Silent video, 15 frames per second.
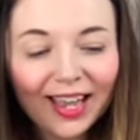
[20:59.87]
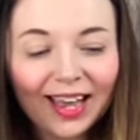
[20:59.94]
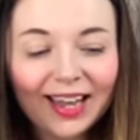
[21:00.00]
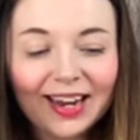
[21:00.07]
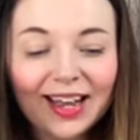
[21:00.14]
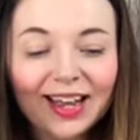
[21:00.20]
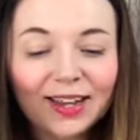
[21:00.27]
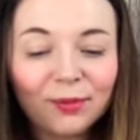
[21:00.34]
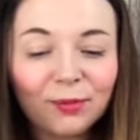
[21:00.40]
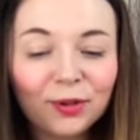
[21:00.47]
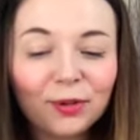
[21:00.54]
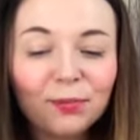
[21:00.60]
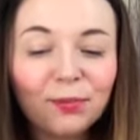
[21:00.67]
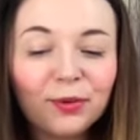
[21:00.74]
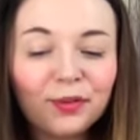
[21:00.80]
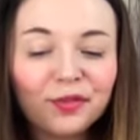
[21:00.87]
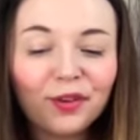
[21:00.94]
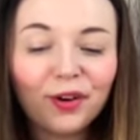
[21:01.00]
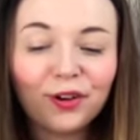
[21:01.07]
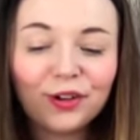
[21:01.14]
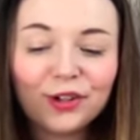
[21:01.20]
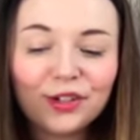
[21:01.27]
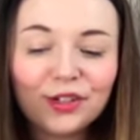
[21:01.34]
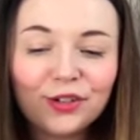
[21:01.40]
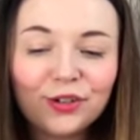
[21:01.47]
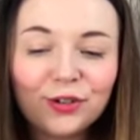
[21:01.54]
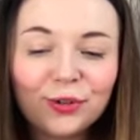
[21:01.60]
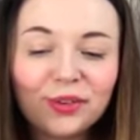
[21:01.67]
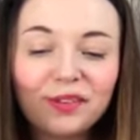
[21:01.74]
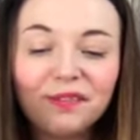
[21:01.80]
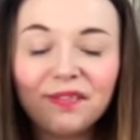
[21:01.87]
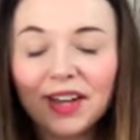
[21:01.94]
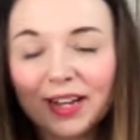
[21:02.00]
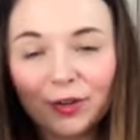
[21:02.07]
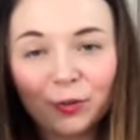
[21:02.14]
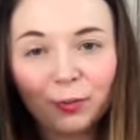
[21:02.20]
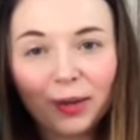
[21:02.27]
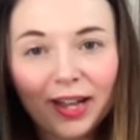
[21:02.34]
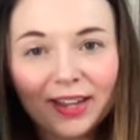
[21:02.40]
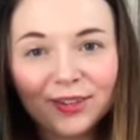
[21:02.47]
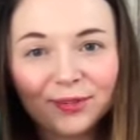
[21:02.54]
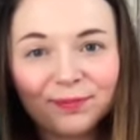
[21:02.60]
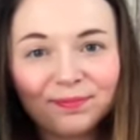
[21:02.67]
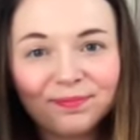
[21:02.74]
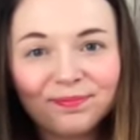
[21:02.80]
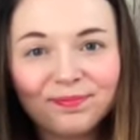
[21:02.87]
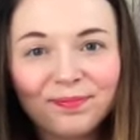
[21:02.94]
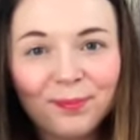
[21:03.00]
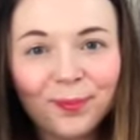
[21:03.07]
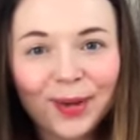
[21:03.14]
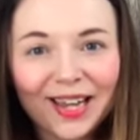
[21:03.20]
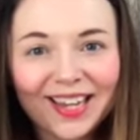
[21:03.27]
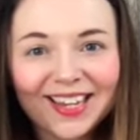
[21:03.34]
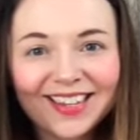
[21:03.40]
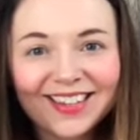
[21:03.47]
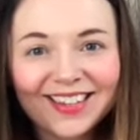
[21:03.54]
And I am going to move on to the final pile. Bye.